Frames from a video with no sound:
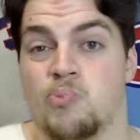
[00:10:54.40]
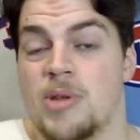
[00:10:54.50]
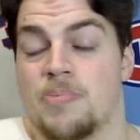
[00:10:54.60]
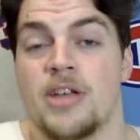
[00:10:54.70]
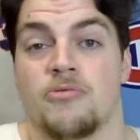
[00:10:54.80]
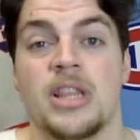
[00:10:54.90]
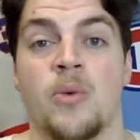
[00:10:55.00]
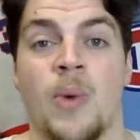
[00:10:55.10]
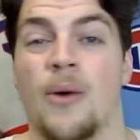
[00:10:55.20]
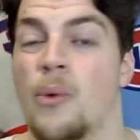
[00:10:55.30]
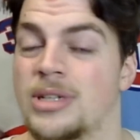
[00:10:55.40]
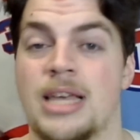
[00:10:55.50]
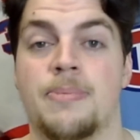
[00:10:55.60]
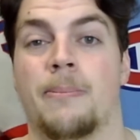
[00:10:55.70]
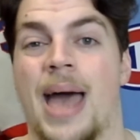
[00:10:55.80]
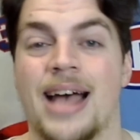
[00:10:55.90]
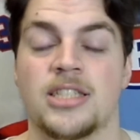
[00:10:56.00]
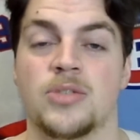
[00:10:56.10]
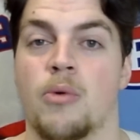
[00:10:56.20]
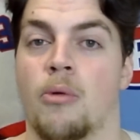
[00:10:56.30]
played really well. We were tipping
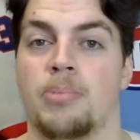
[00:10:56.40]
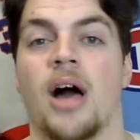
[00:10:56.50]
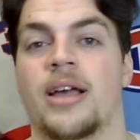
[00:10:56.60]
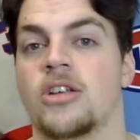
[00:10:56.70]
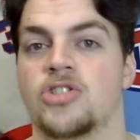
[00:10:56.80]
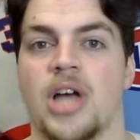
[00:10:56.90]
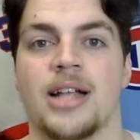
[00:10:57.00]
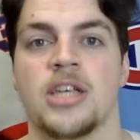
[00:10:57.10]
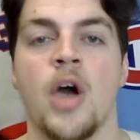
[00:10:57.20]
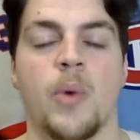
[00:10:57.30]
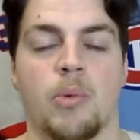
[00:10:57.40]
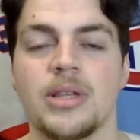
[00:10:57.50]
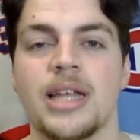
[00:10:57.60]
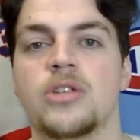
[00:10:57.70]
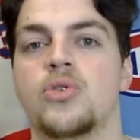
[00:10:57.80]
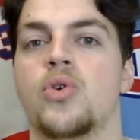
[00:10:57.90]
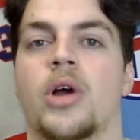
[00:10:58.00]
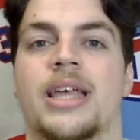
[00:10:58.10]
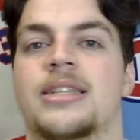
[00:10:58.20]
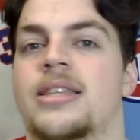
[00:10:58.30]
passes, we were blocking shots, we weren't letting New
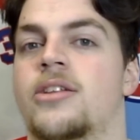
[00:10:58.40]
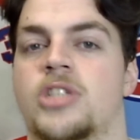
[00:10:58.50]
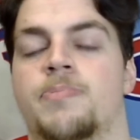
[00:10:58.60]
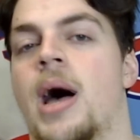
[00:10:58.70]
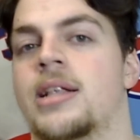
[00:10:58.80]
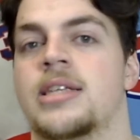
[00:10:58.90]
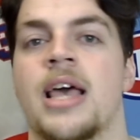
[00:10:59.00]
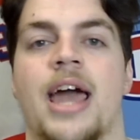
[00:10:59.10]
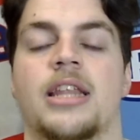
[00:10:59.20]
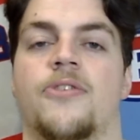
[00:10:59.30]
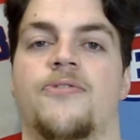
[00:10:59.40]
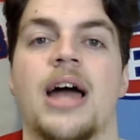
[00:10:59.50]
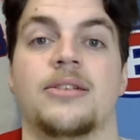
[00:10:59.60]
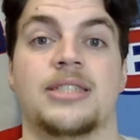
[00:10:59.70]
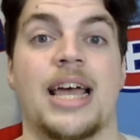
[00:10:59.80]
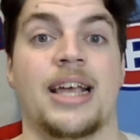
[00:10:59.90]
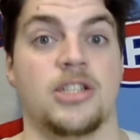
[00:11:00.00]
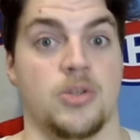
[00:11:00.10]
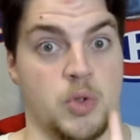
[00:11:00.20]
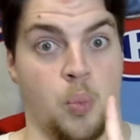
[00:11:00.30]
York get to their spots, and in the final seconds
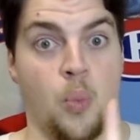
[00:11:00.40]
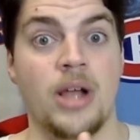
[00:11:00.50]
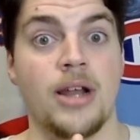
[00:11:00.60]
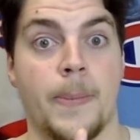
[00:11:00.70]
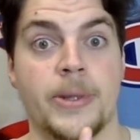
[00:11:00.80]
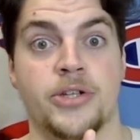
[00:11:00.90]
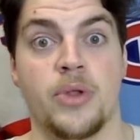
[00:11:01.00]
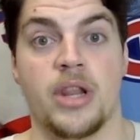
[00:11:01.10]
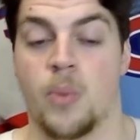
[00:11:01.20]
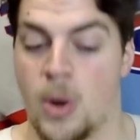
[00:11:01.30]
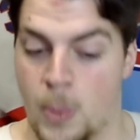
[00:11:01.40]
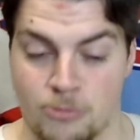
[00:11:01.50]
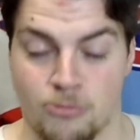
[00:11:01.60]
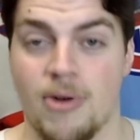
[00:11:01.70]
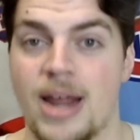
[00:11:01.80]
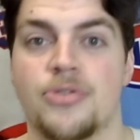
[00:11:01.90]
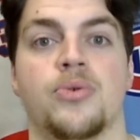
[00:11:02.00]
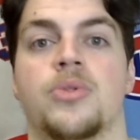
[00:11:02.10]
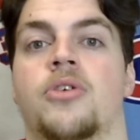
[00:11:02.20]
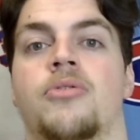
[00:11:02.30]
there was one opportunity where it right
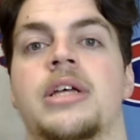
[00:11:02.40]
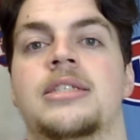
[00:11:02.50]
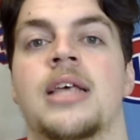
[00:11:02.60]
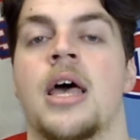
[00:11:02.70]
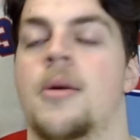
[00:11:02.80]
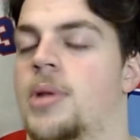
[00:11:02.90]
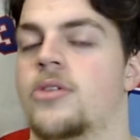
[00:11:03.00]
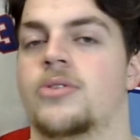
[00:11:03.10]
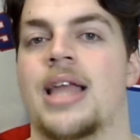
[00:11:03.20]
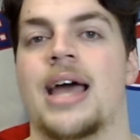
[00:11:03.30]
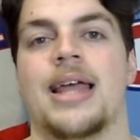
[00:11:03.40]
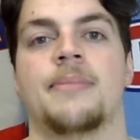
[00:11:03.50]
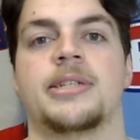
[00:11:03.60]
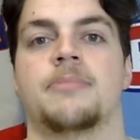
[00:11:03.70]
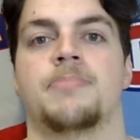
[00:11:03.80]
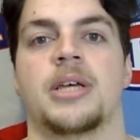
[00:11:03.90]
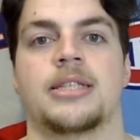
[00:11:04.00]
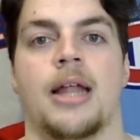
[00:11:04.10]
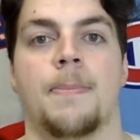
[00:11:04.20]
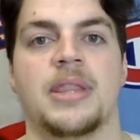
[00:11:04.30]
through the crease, but other than that, Edmondson picks
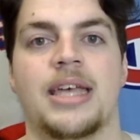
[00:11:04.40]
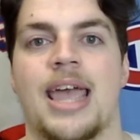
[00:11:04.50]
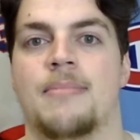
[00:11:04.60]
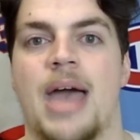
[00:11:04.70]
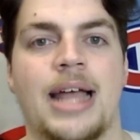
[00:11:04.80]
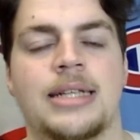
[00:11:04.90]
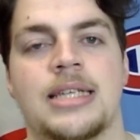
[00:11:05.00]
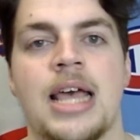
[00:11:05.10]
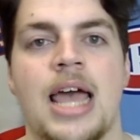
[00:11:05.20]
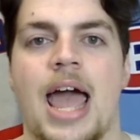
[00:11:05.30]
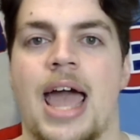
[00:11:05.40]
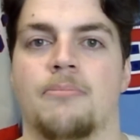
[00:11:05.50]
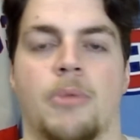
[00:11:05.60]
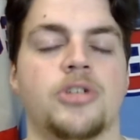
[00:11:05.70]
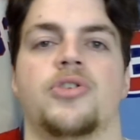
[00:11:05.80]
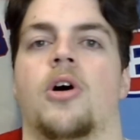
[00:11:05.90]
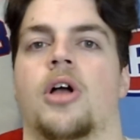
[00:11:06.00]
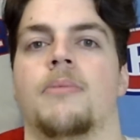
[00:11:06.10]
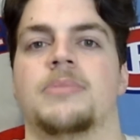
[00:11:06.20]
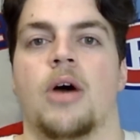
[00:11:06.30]
it up and the game ends, and Montreal
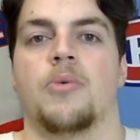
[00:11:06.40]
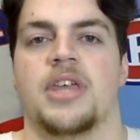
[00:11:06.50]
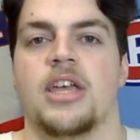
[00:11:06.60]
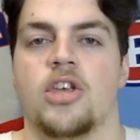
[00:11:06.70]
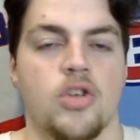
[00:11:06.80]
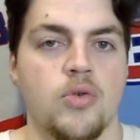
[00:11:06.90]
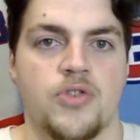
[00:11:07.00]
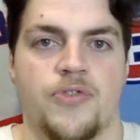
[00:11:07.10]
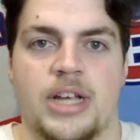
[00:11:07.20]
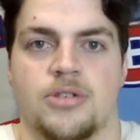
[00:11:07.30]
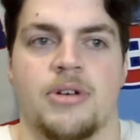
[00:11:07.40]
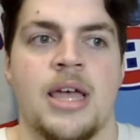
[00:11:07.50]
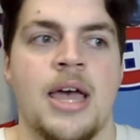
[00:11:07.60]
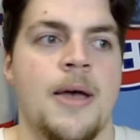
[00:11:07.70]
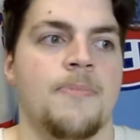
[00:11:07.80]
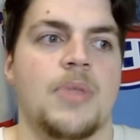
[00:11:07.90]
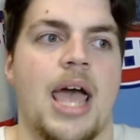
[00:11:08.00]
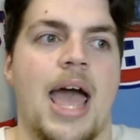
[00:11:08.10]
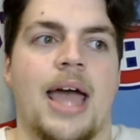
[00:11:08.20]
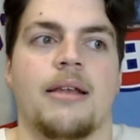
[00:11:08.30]
comes out with a huge victory.
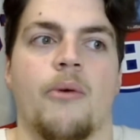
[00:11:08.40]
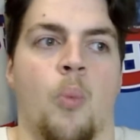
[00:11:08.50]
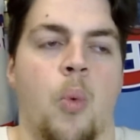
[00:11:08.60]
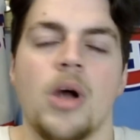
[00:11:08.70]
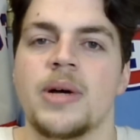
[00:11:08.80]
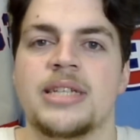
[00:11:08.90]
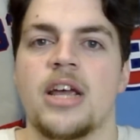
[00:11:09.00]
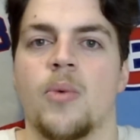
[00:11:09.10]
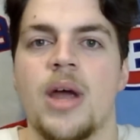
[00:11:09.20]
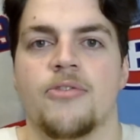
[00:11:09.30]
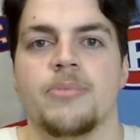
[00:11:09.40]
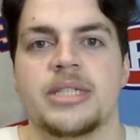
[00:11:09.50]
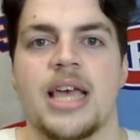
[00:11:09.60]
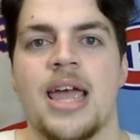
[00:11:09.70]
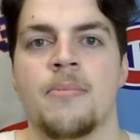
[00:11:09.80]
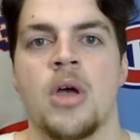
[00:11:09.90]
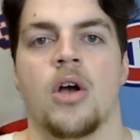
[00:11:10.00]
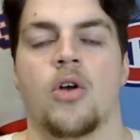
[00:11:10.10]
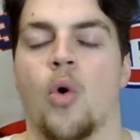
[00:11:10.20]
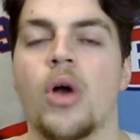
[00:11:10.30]
And what do I take away from this game?
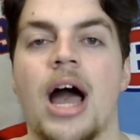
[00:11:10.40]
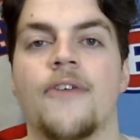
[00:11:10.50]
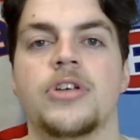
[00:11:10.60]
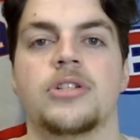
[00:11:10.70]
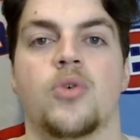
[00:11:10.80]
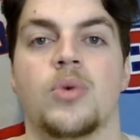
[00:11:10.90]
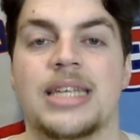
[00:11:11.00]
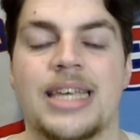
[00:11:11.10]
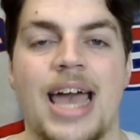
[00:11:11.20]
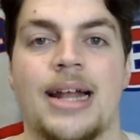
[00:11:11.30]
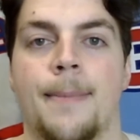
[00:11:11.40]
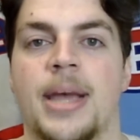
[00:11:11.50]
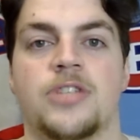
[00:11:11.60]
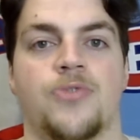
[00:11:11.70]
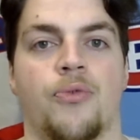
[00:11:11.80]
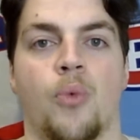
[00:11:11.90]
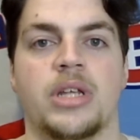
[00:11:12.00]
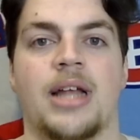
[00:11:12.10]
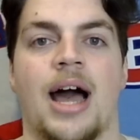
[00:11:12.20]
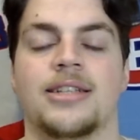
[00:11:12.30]
Cole Caufield scores again on pace for
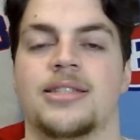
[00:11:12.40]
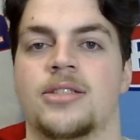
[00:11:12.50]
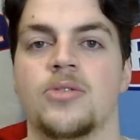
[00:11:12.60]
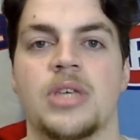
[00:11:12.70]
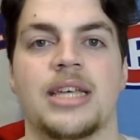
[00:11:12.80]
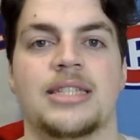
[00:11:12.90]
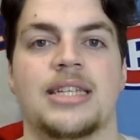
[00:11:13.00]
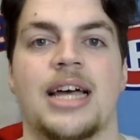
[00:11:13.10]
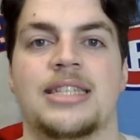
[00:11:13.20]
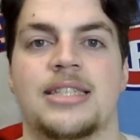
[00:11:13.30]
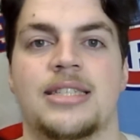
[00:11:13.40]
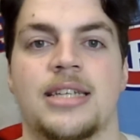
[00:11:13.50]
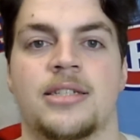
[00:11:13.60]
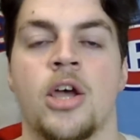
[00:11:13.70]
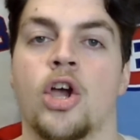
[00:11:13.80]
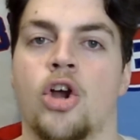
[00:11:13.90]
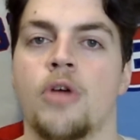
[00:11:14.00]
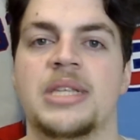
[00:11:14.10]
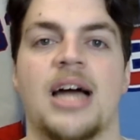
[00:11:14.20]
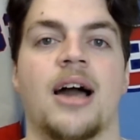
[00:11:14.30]
49. Suzuki gets a nice assist.
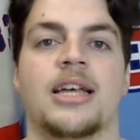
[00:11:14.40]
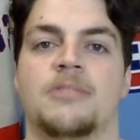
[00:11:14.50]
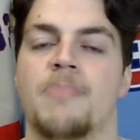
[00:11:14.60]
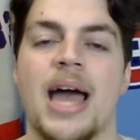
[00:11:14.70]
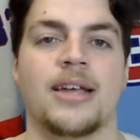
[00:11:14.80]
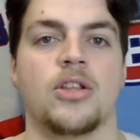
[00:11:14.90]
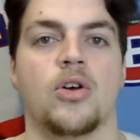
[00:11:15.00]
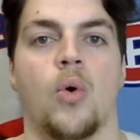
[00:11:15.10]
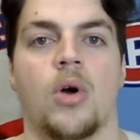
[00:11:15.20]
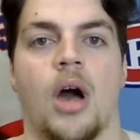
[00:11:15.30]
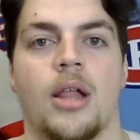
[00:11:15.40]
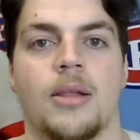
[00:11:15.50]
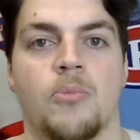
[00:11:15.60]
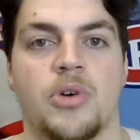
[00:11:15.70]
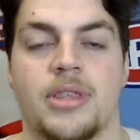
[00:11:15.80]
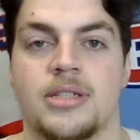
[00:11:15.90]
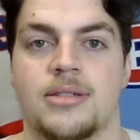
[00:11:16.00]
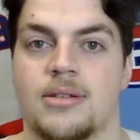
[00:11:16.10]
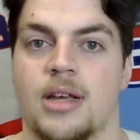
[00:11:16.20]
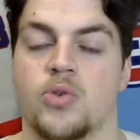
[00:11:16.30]
Kirby Dach gets back in the goal column with
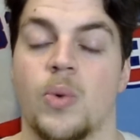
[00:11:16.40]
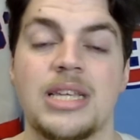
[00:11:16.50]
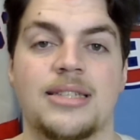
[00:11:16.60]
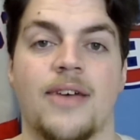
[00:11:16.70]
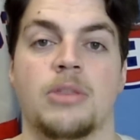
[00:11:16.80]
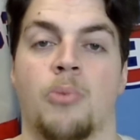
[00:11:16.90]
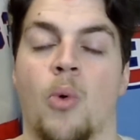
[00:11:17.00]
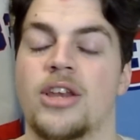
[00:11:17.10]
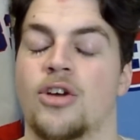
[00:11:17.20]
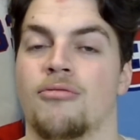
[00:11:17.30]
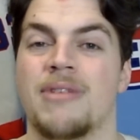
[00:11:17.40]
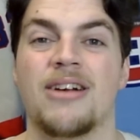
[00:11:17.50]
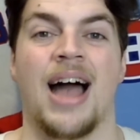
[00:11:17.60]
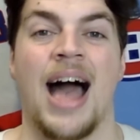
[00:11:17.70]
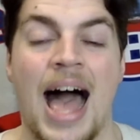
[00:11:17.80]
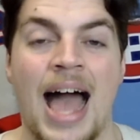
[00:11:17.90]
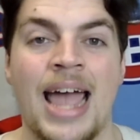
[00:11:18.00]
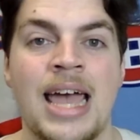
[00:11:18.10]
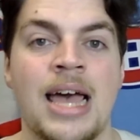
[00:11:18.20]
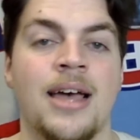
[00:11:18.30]
his 27th point career high.